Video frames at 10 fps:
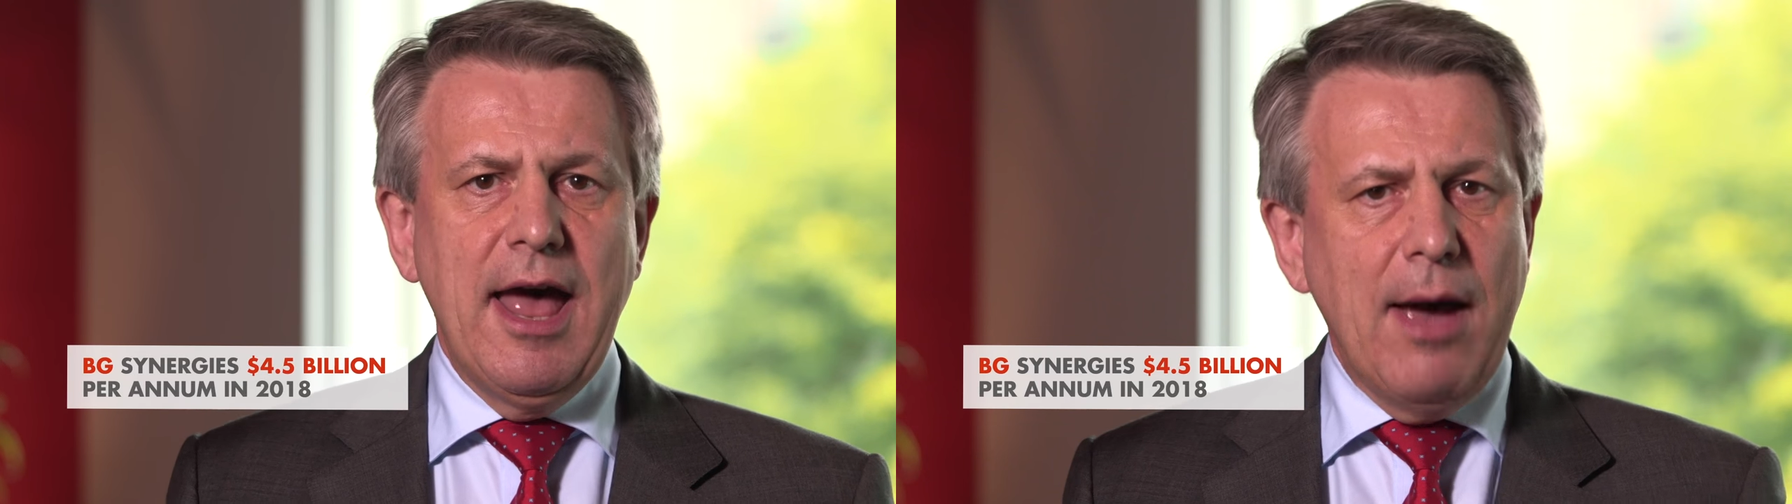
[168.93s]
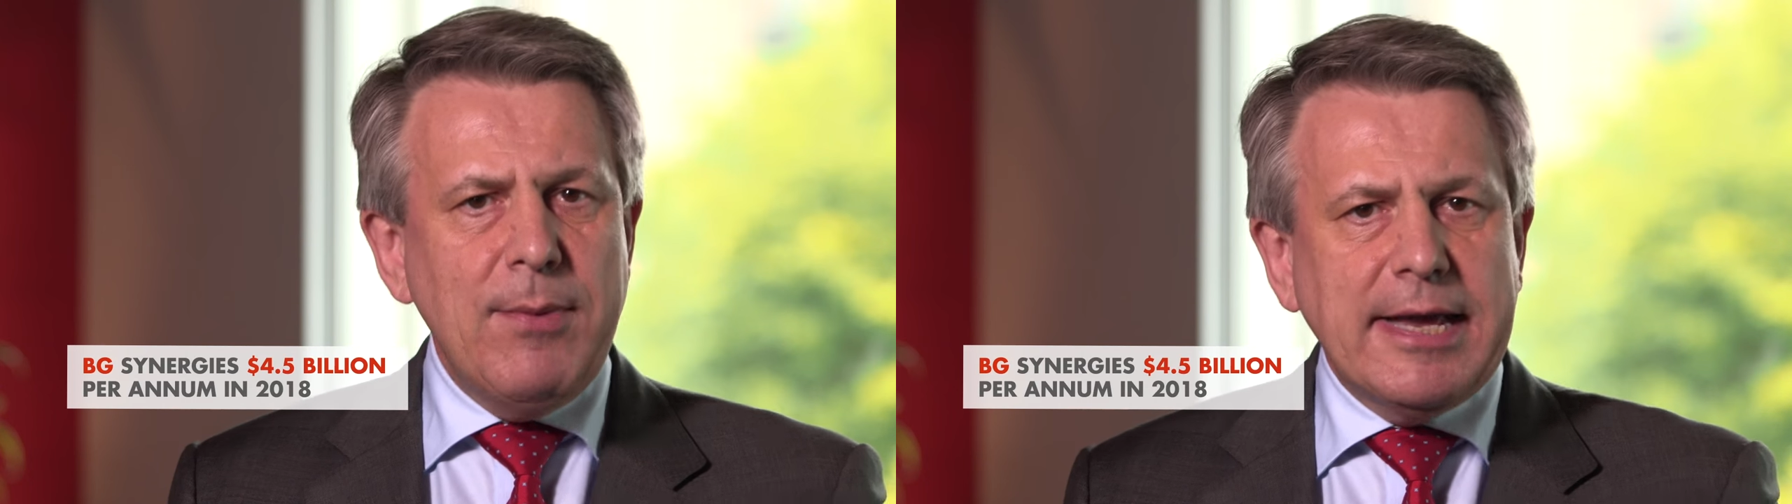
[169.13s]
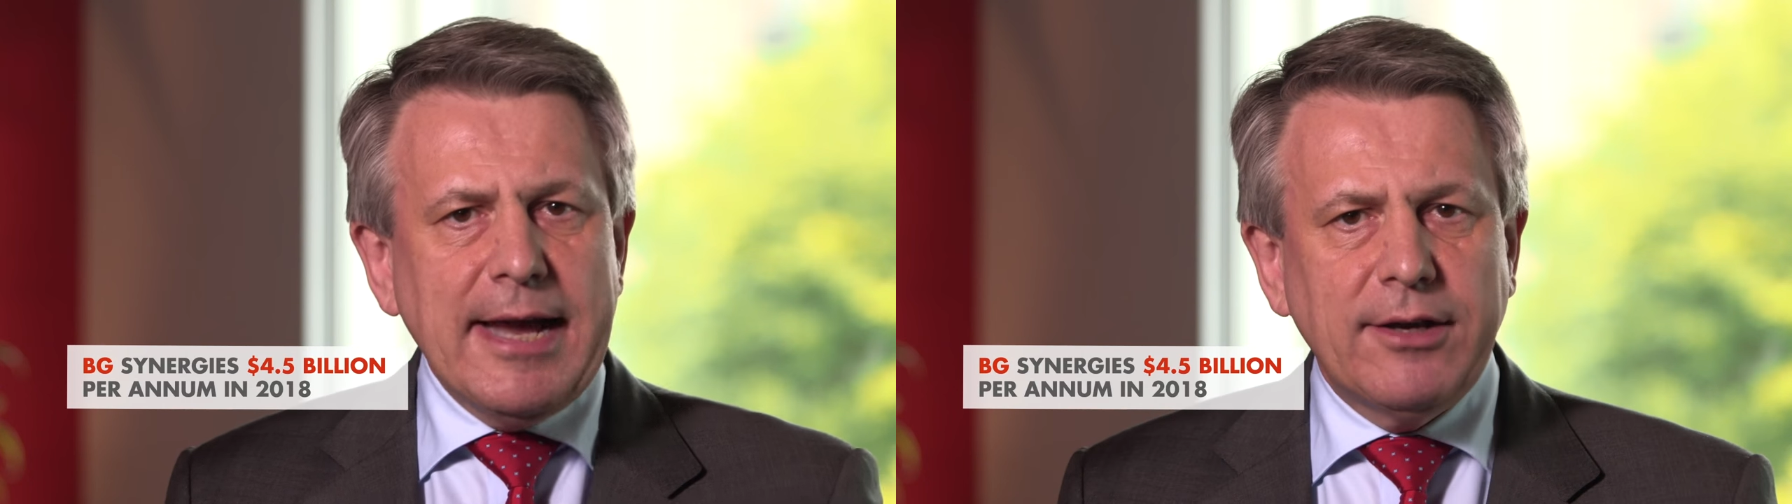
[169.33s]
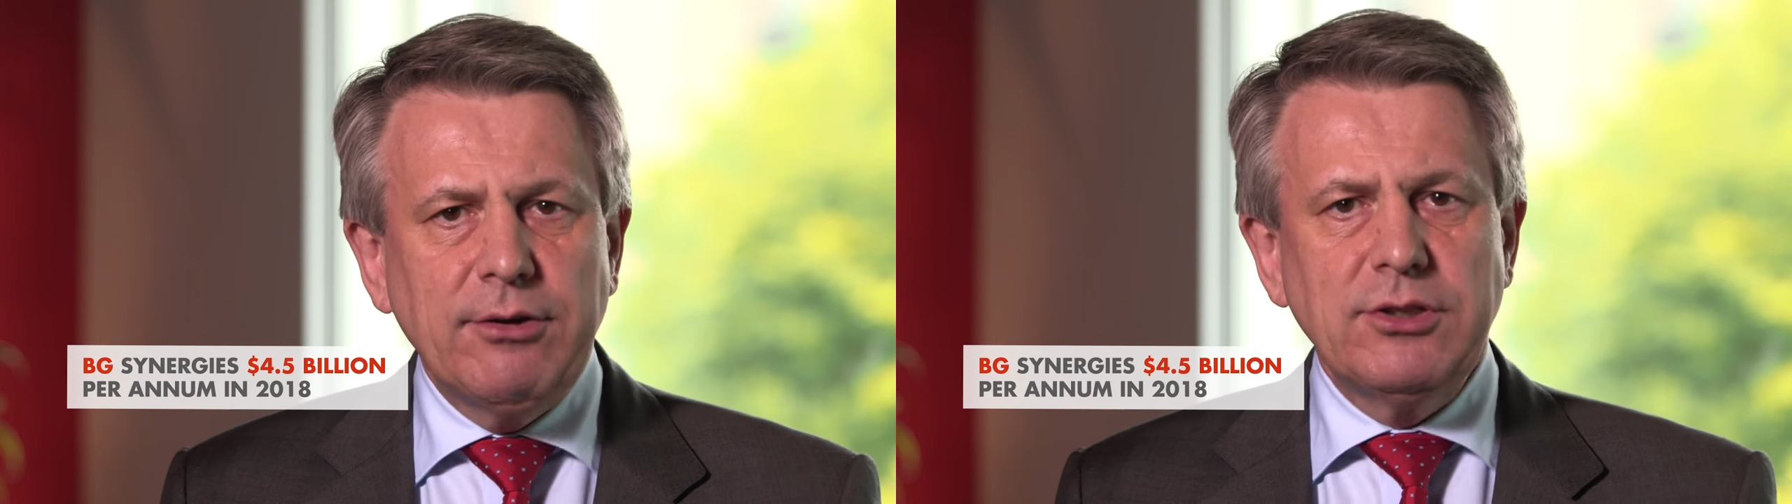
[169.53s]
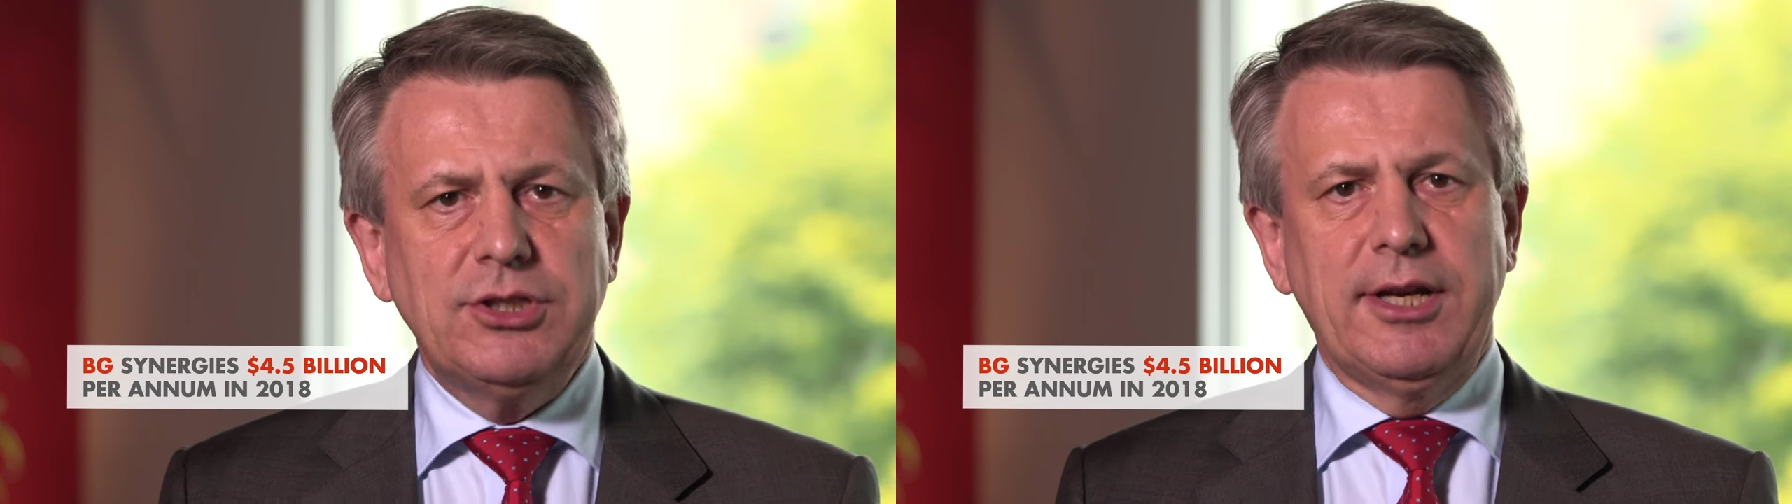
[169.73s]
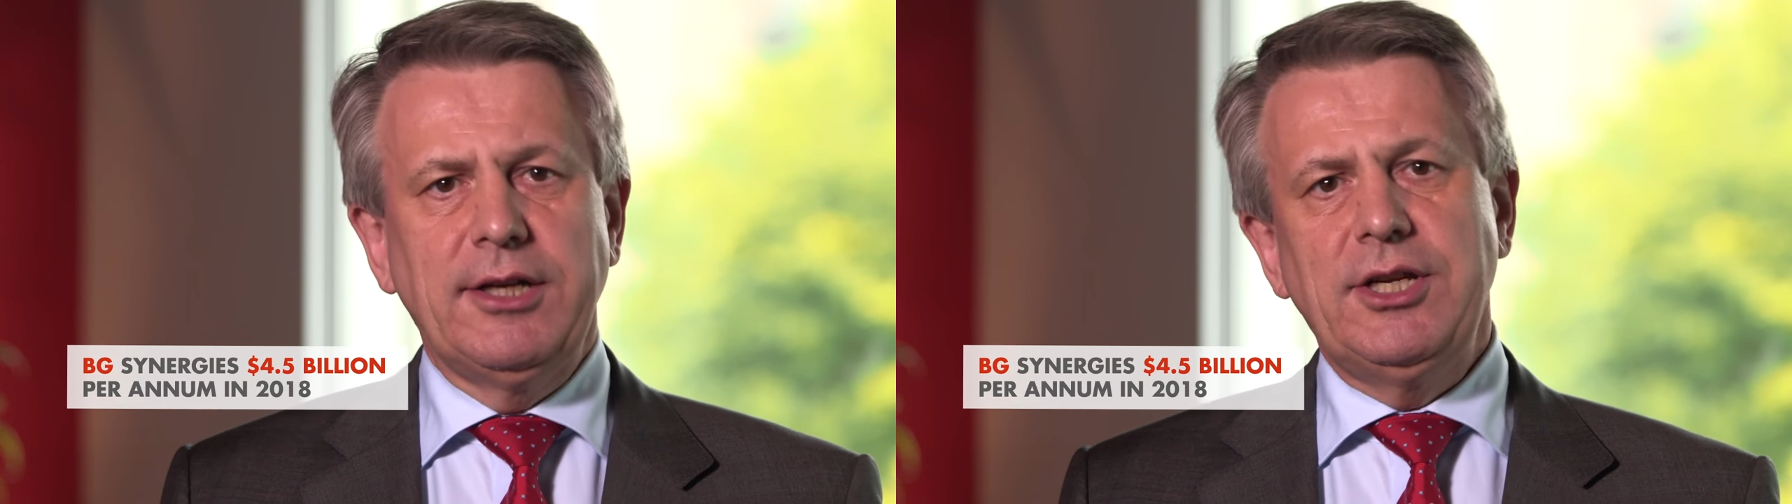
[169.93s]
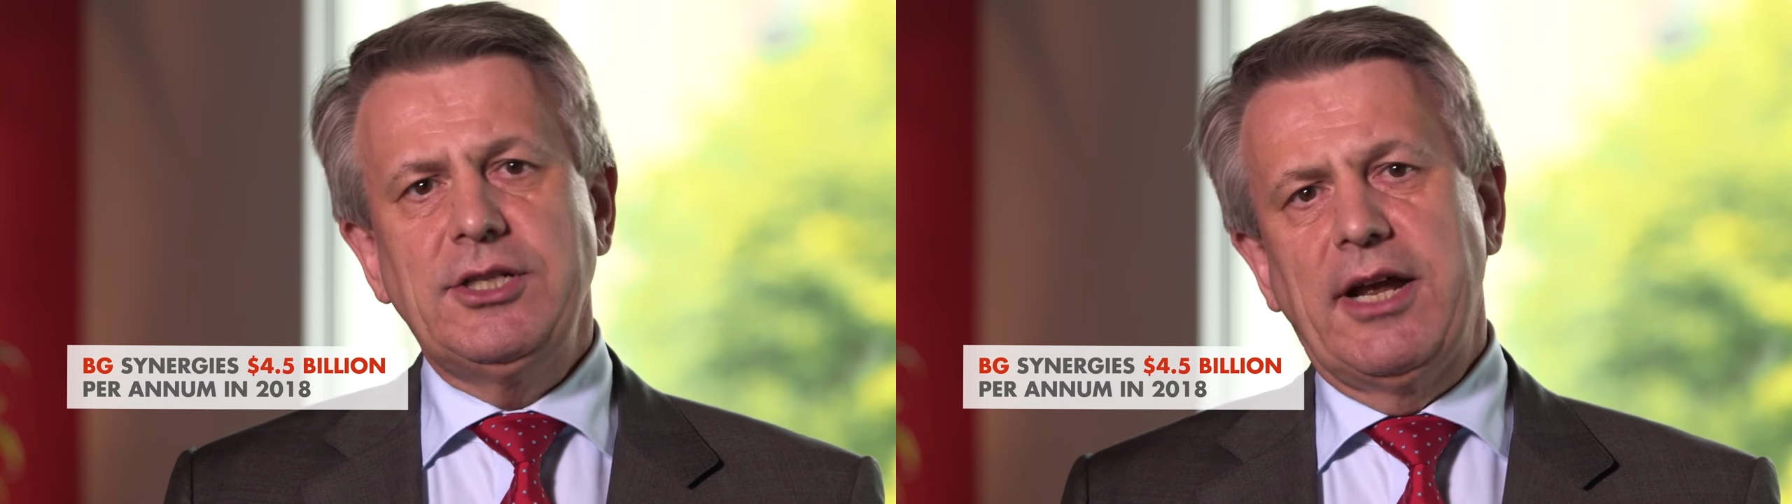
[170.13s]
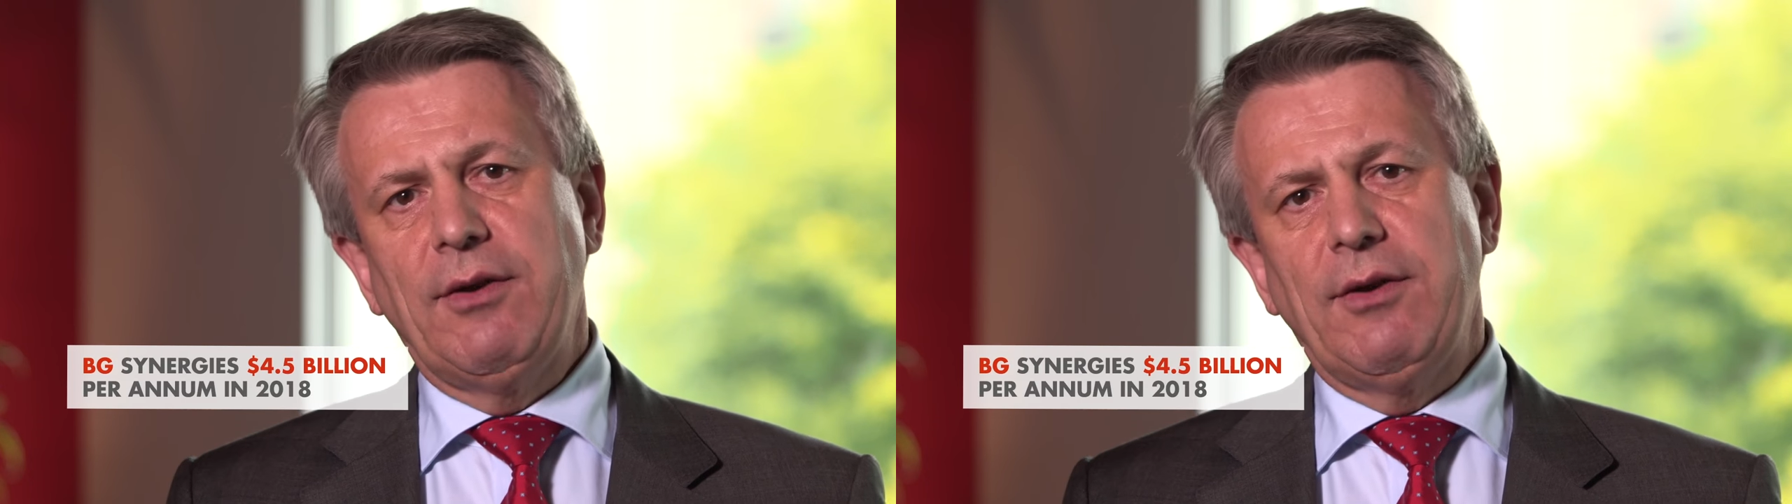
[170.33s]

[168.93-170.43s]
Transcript: and we get those synergies